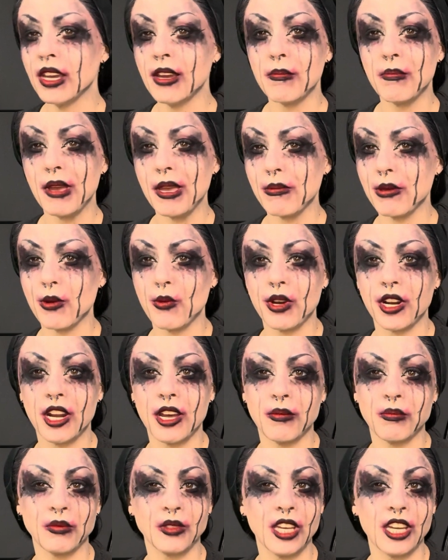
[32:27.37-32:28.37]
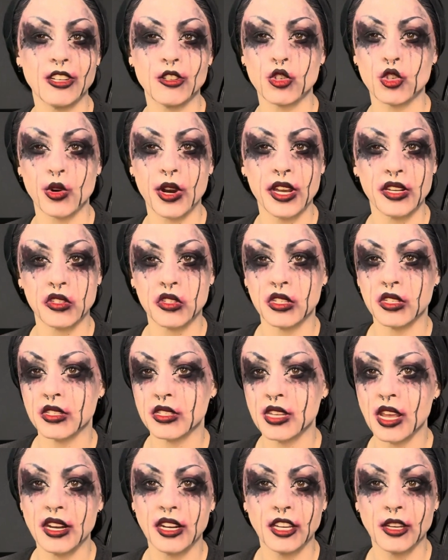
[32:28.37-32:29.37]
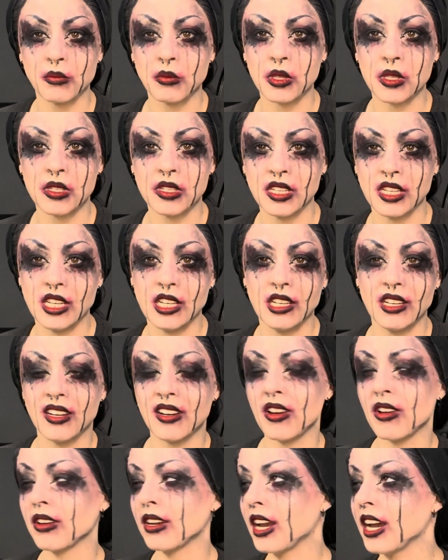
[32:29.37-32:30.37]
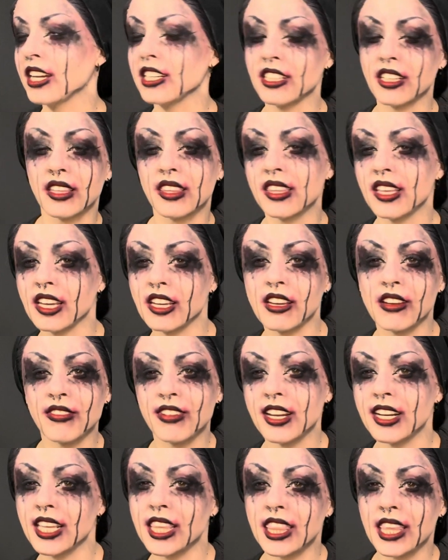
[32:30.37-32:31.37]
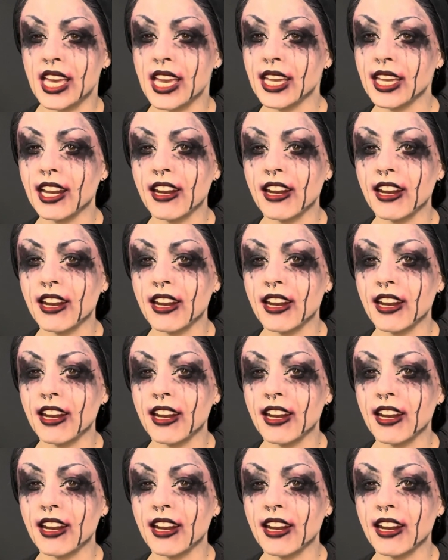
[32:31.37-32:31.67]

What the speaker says: maybe when I'm getting dressed and setting up the scene, I'll kind of think of anything.